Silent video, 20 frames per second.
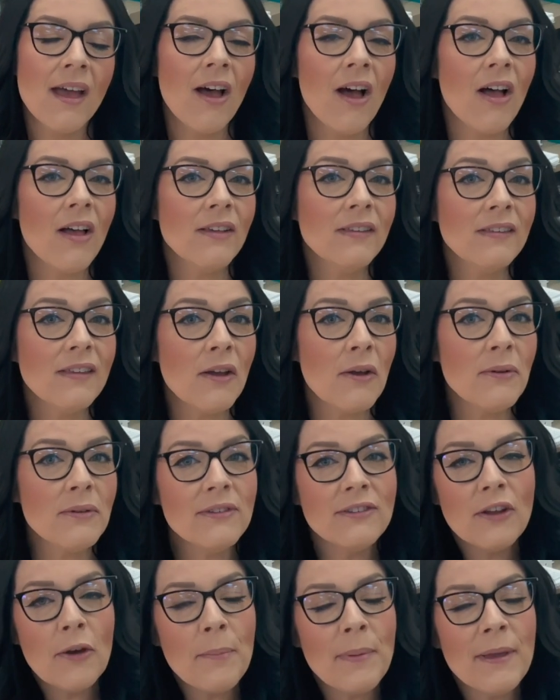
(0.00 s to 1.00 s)
Also,
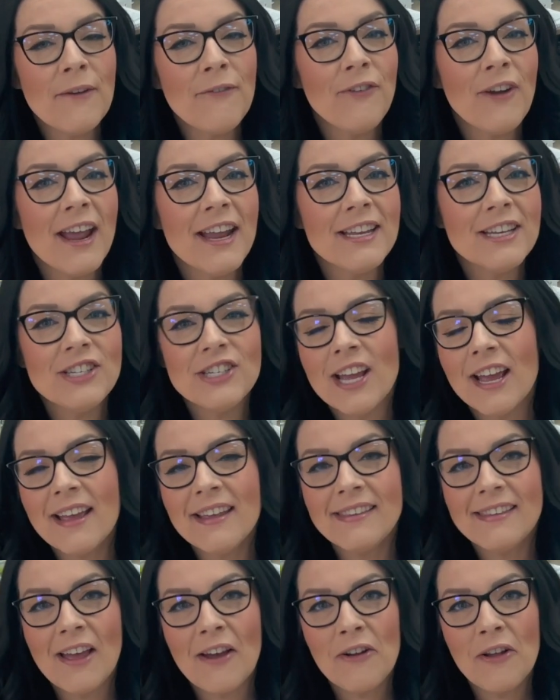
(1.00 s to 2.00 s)
don't be afraid to check
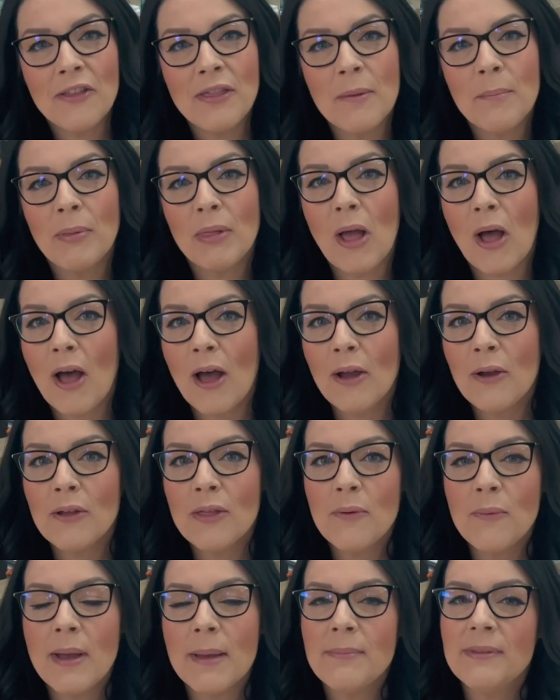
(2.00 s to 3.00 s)
us out on the blog or the
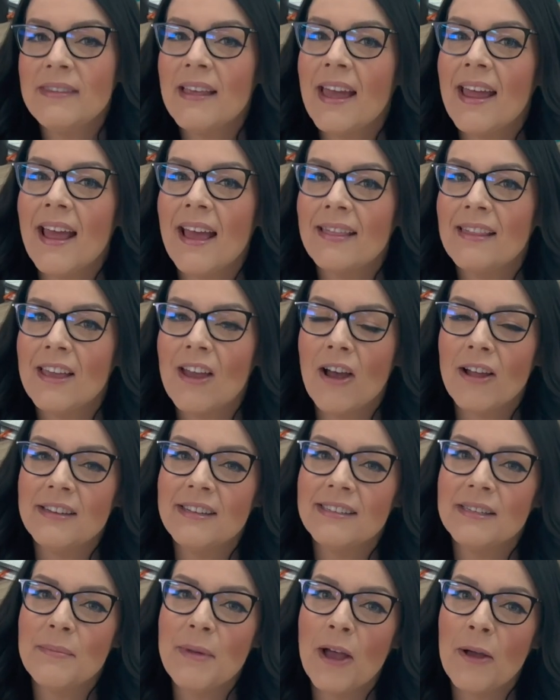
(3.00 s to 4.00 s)
website at
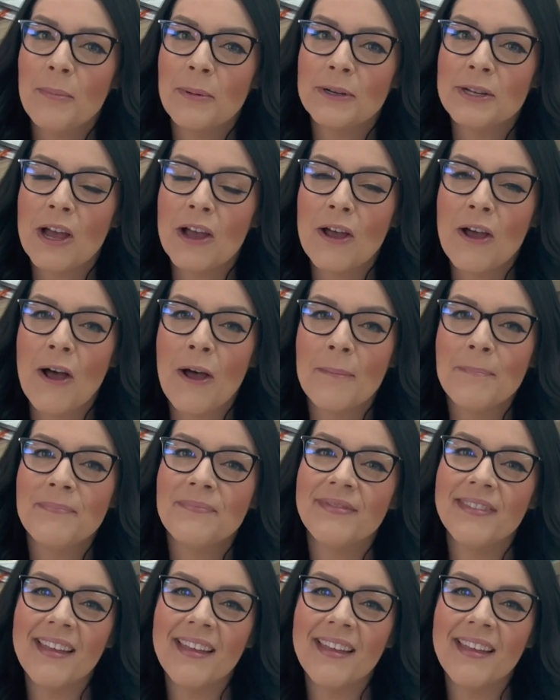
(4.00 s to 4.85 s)
theautismhelper.com.